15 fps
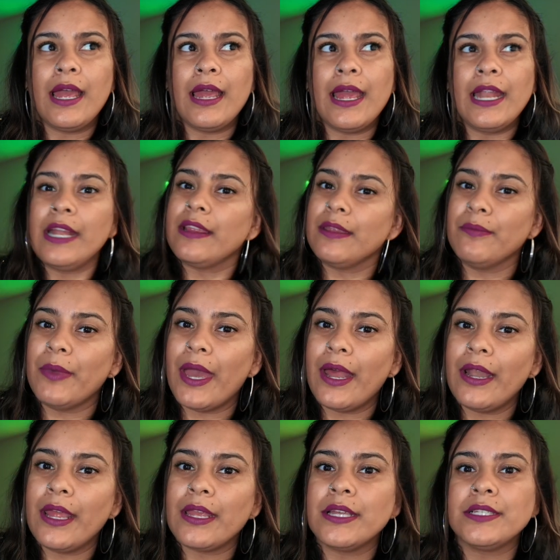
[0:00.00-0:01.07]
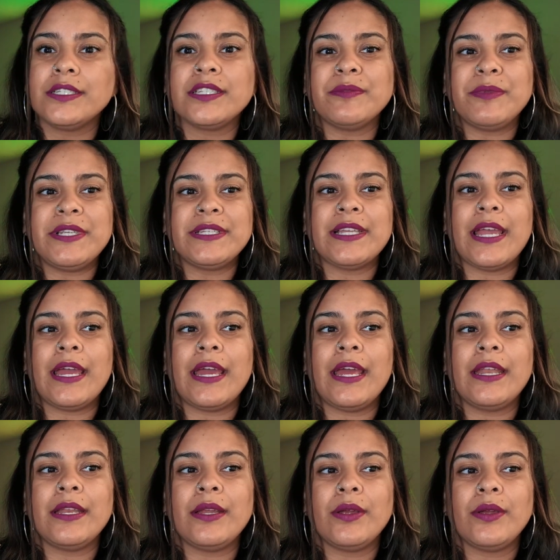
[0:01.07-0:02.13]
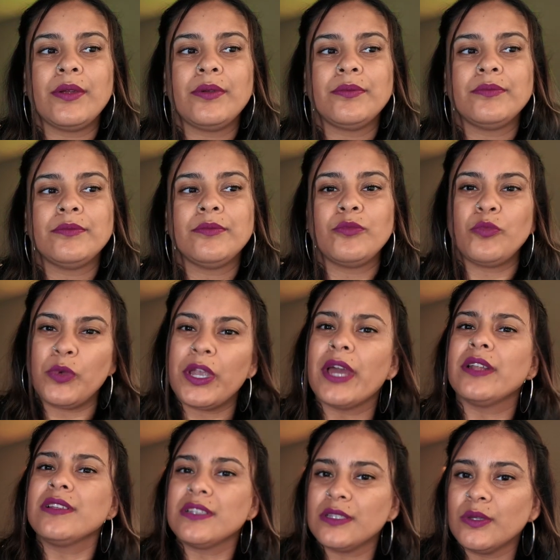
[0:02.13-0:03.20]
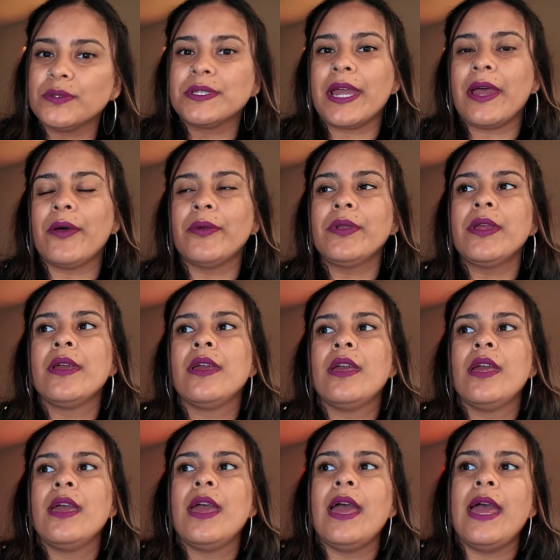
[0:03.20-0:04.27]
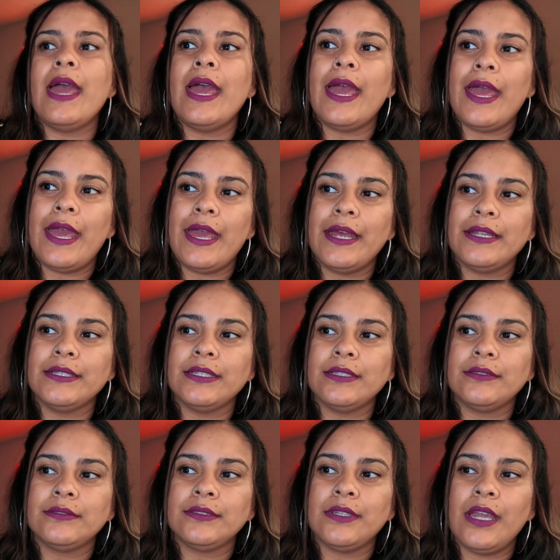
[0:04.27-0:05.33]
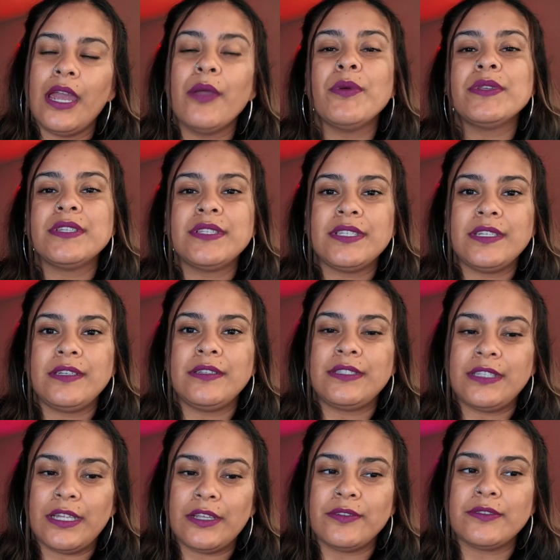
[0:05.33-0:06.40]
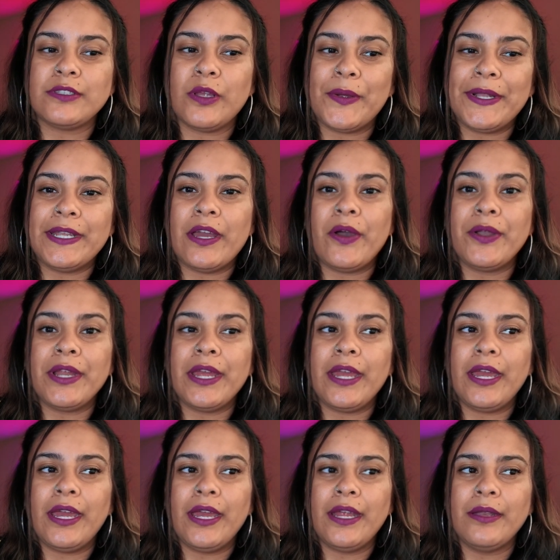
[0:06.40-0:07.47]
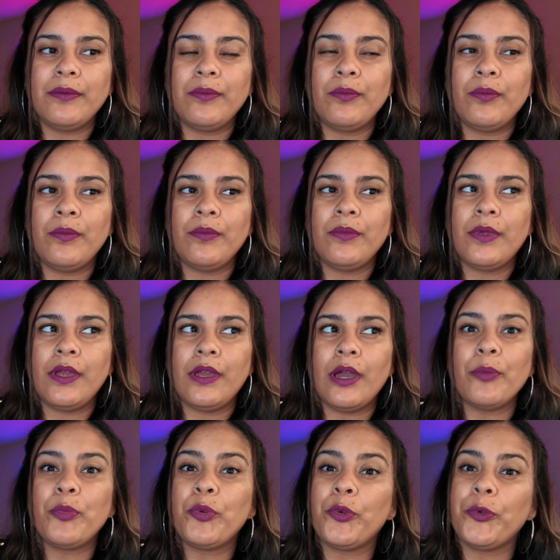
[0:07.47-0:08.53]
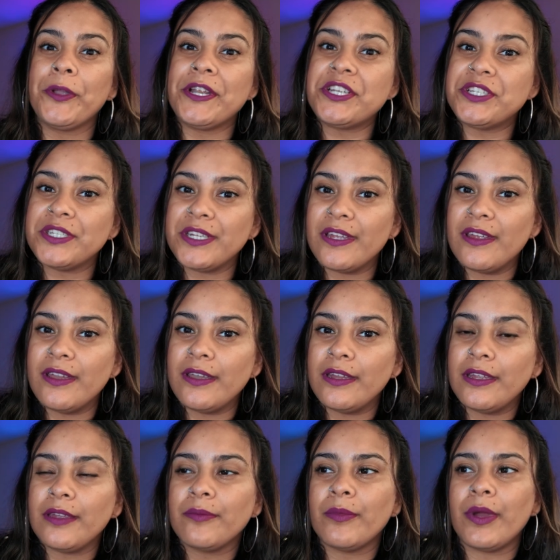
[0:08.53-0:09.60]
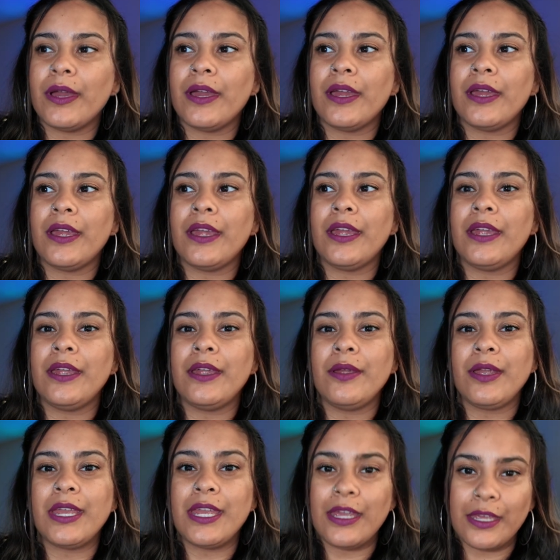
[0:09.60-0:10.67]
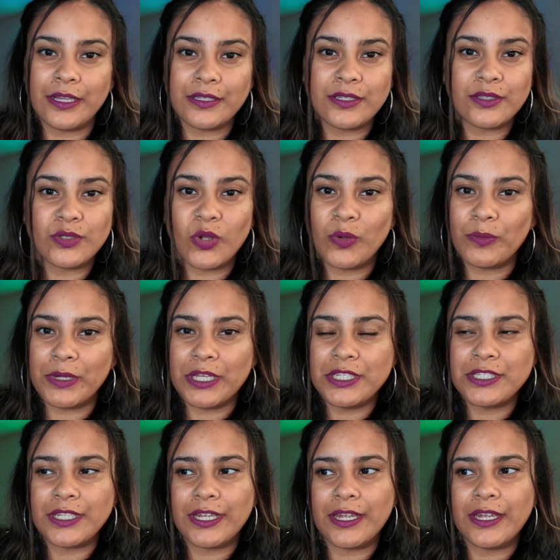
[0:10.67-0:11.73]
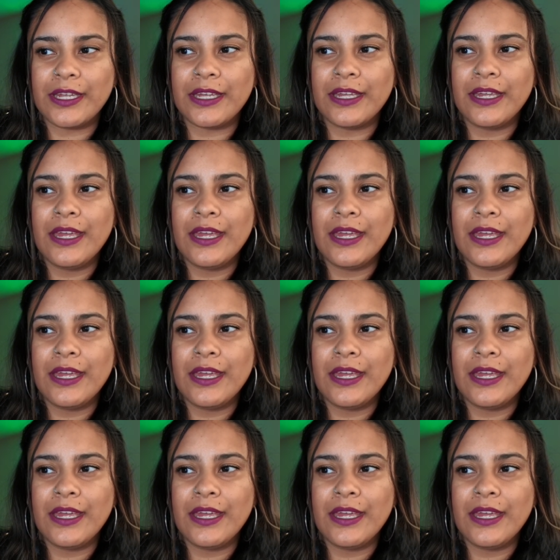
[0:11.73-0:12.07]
anything bad. Like it just means that we gotta slow down. And it was a season of slowing down and appreciating my kids so much. Like